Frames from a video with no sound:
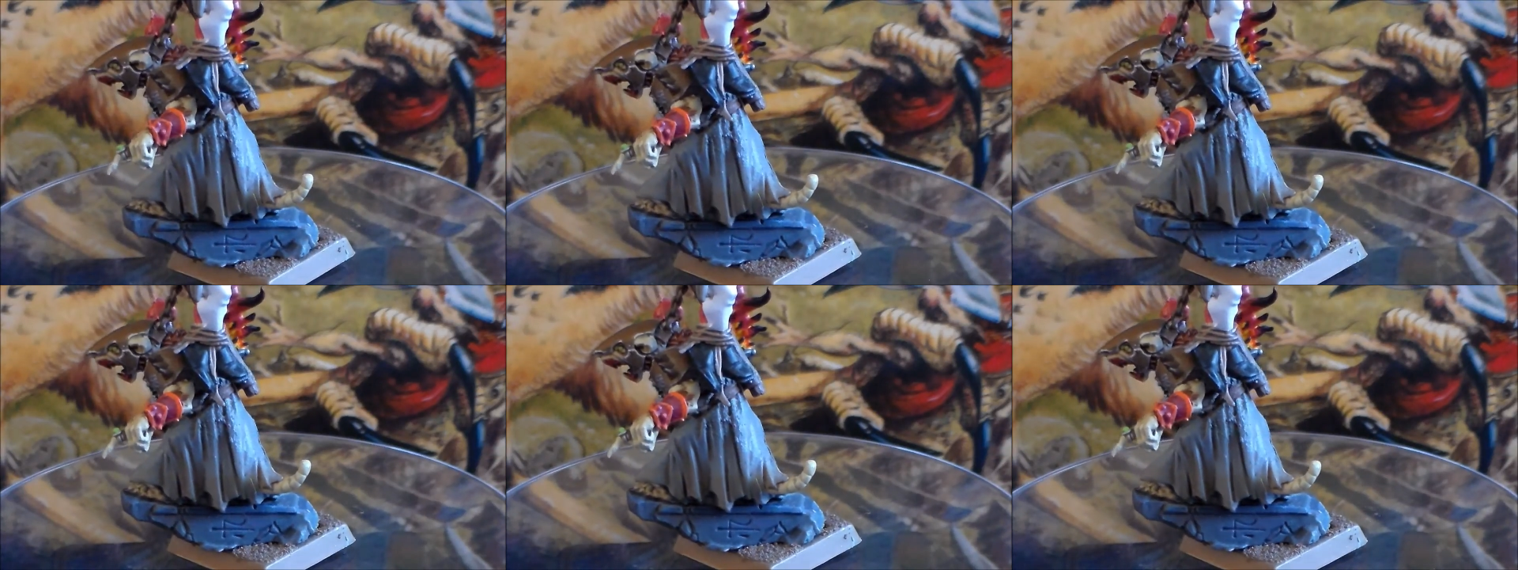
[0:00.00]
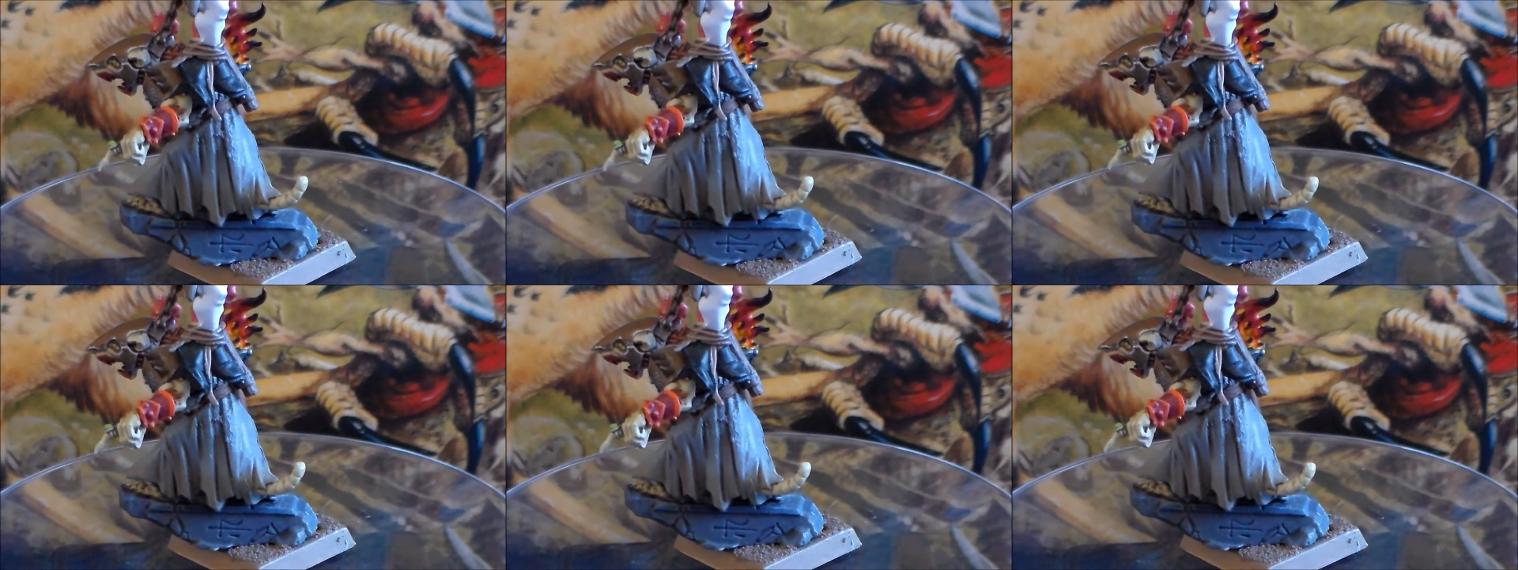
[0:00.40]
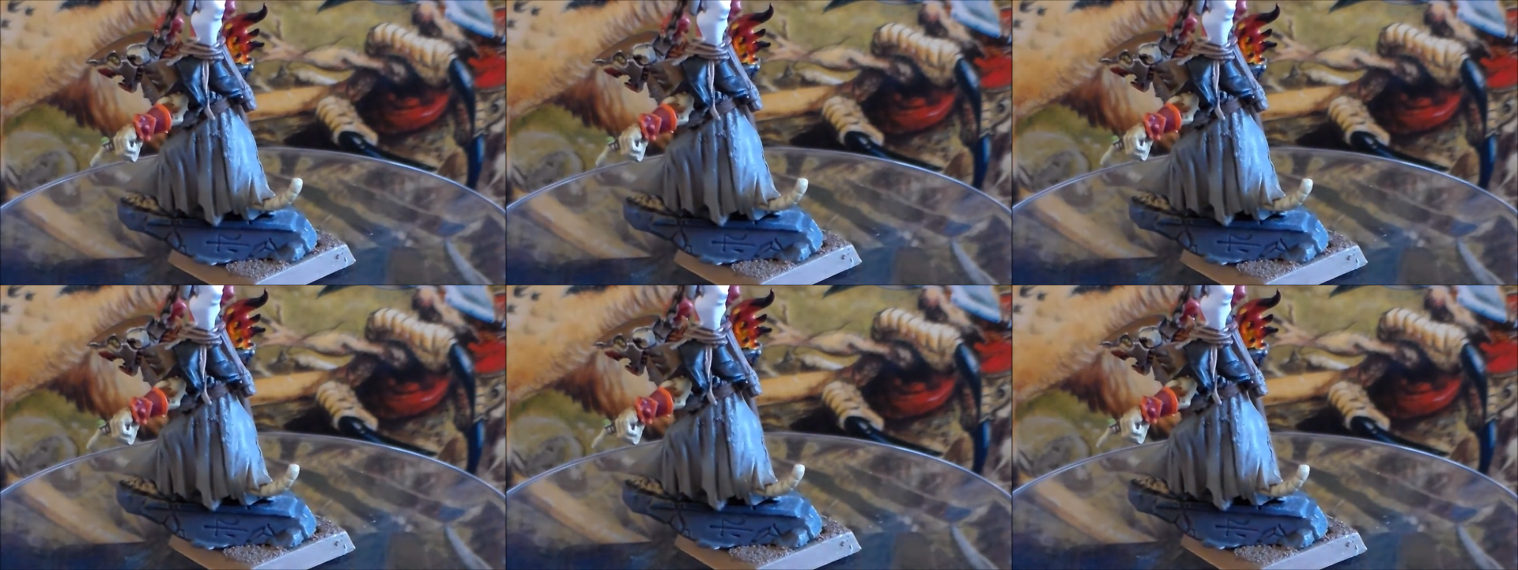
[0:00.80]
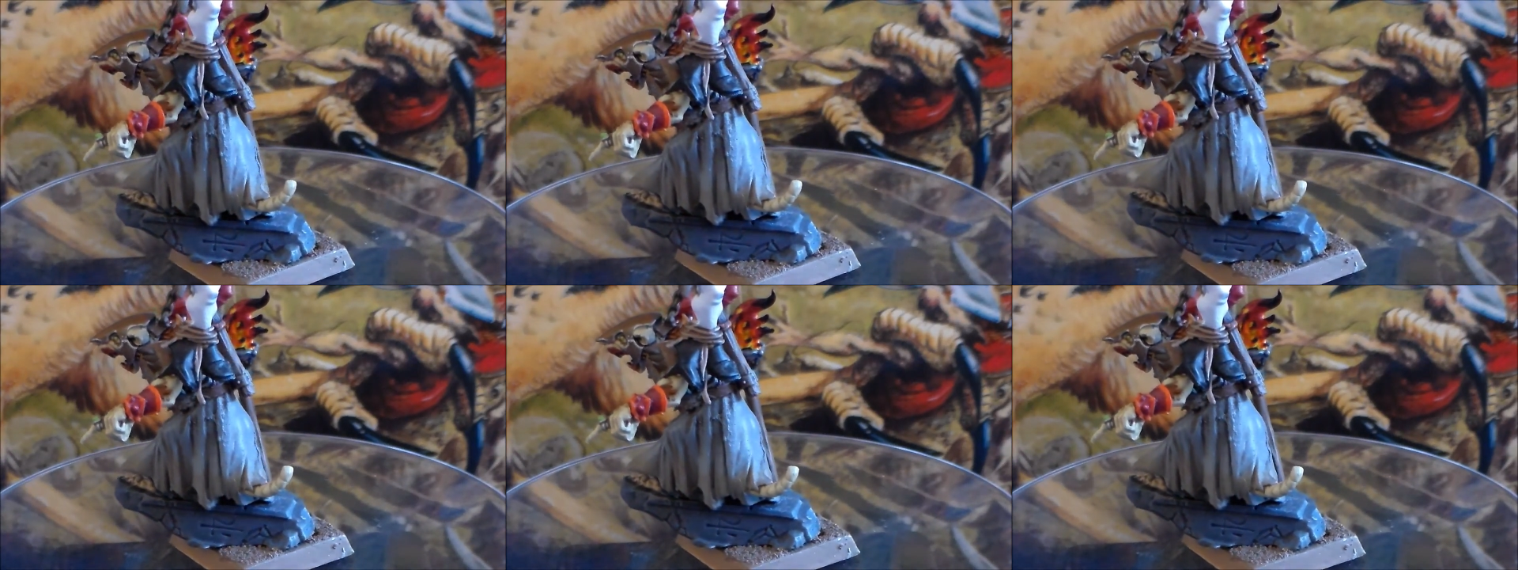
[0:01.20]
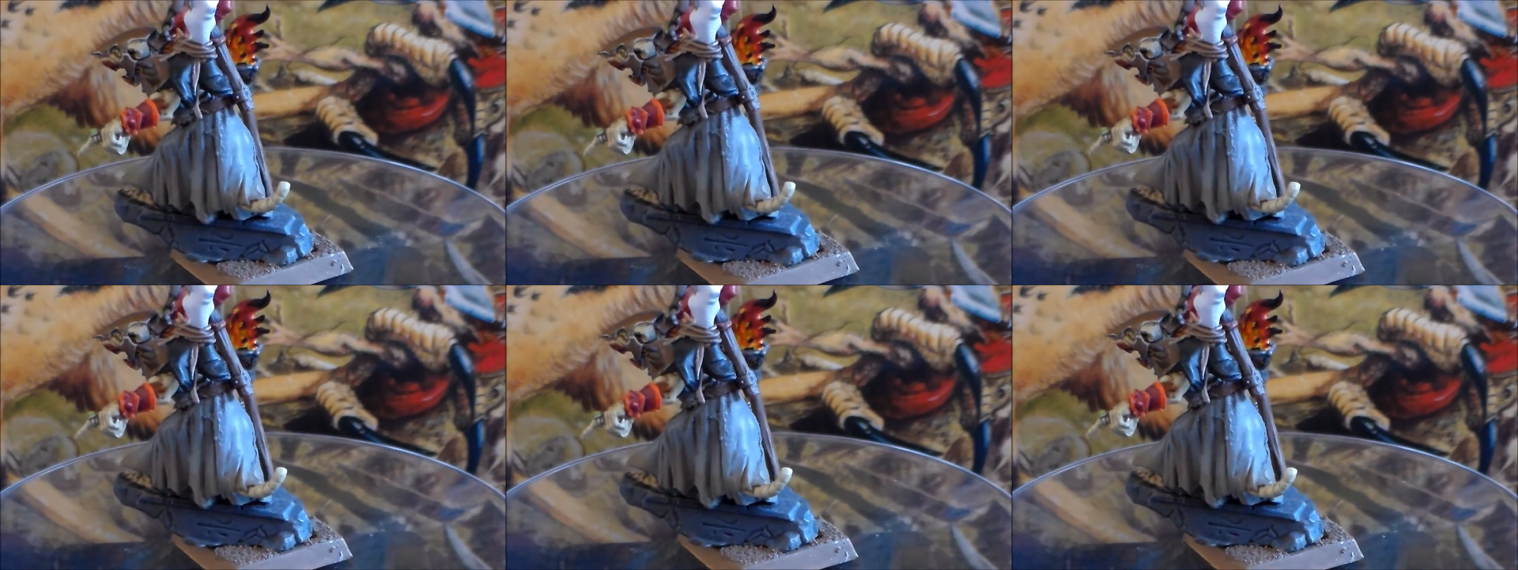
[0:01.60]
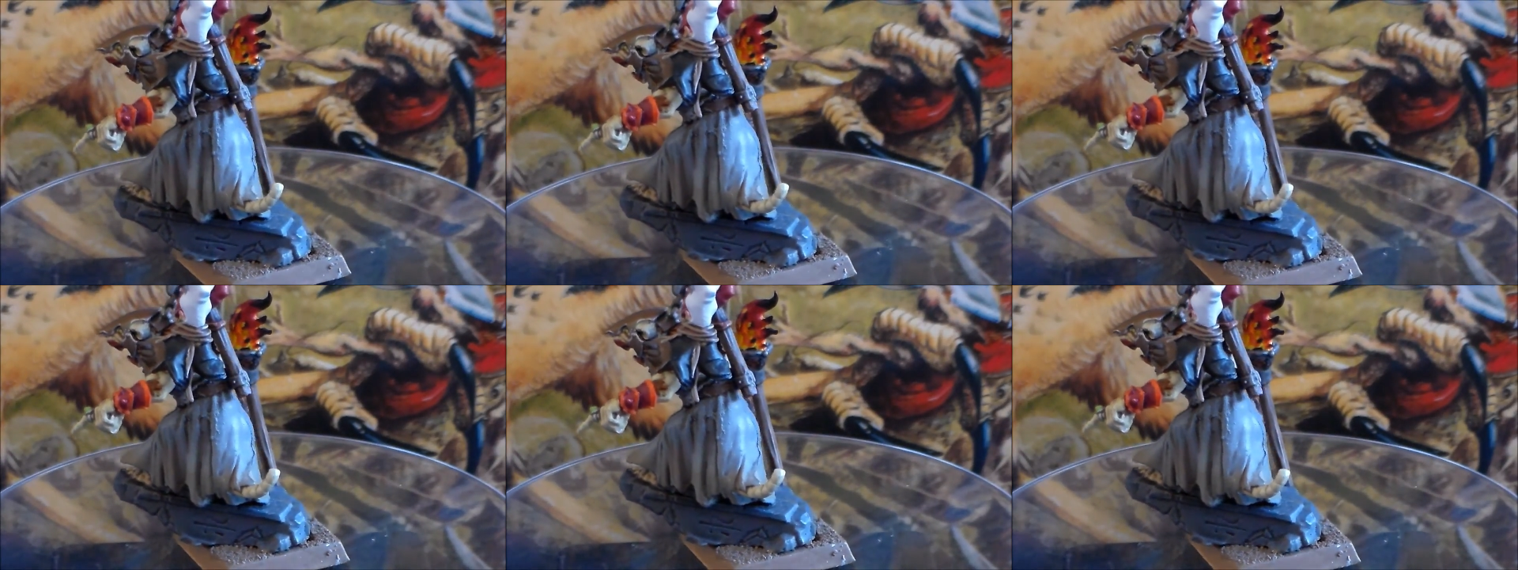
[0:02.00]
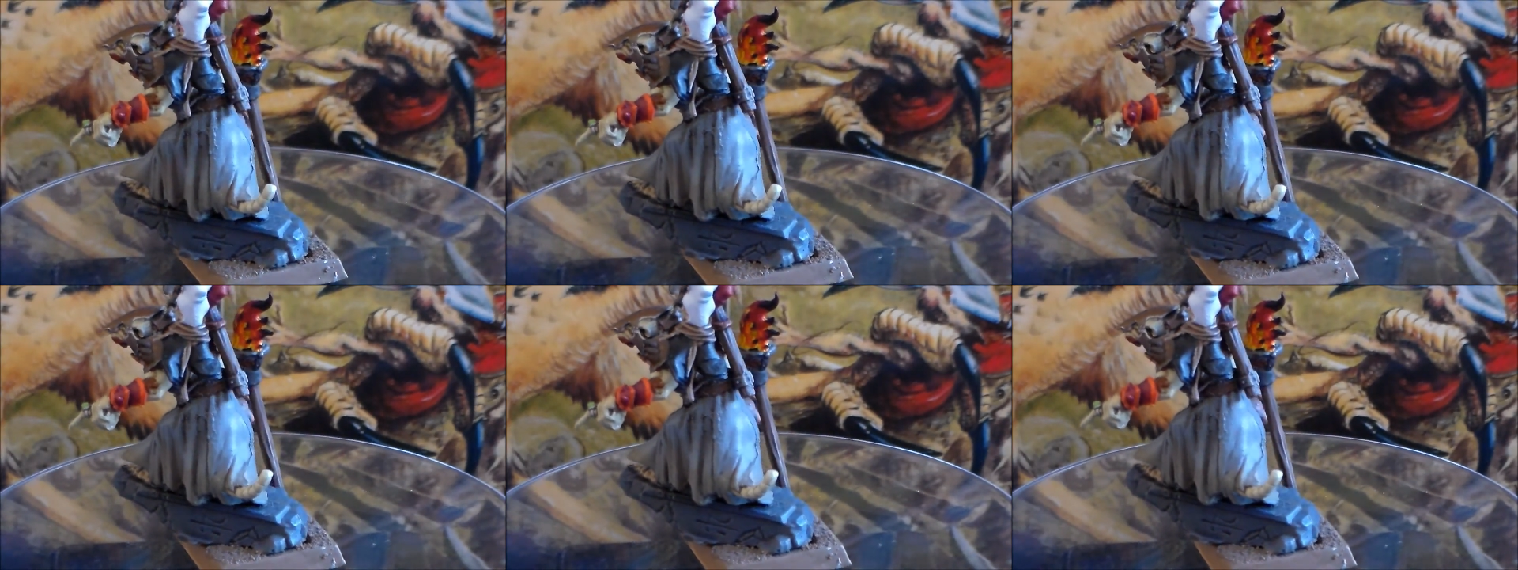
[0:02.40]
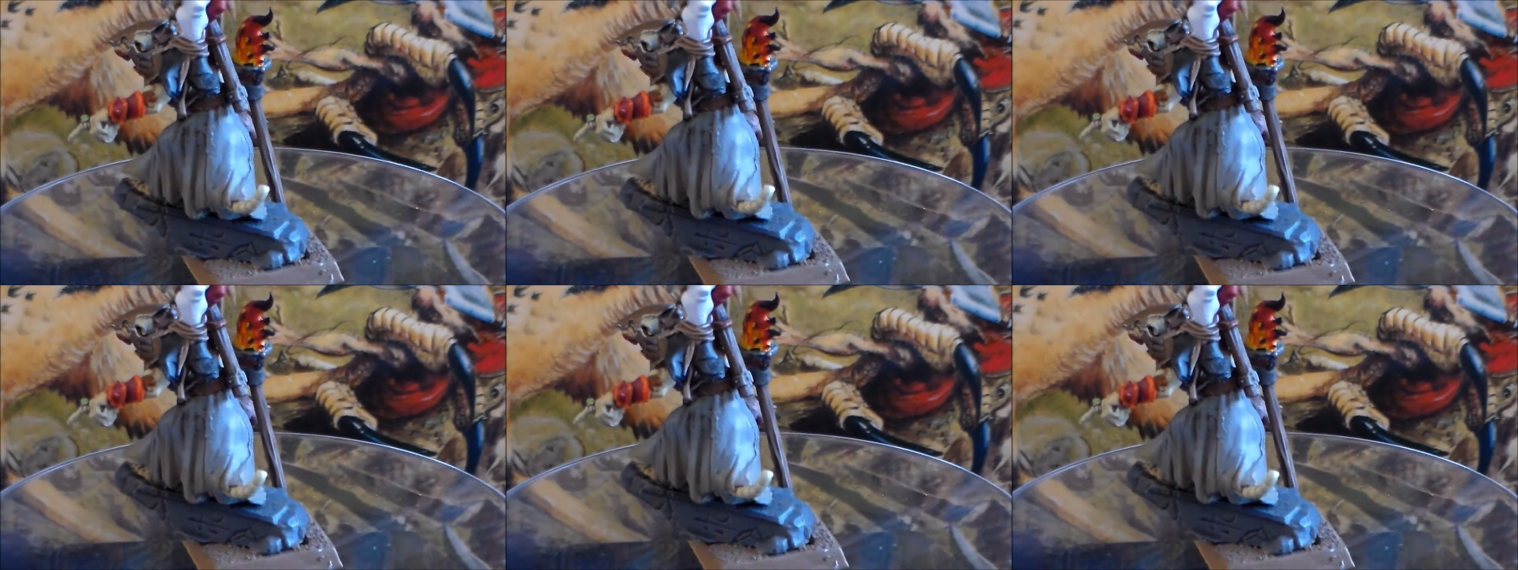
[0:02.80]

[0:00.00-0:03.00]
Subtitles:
No face is visible, so there are no lips to read.